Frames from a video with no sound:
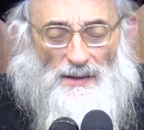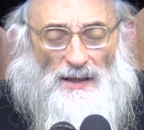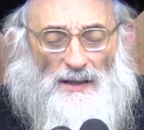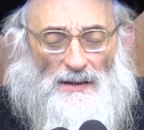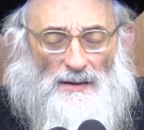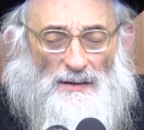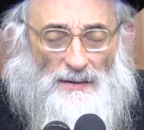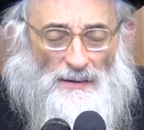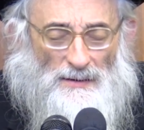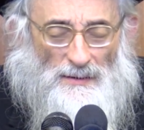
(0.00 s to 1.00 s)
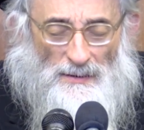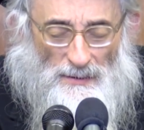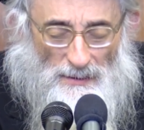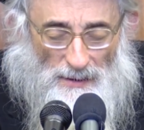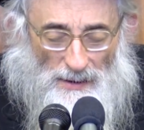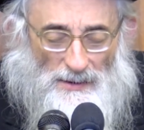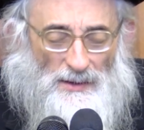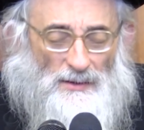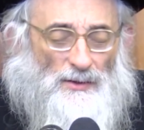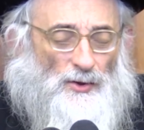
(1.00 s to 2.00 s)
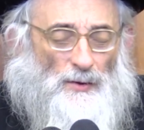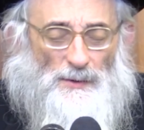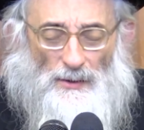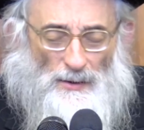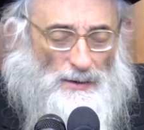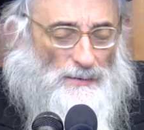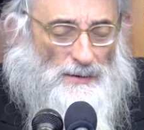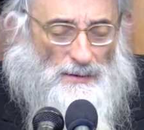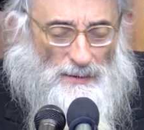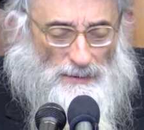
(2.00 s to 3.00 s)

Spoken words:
he had. And as his Neshama Tahira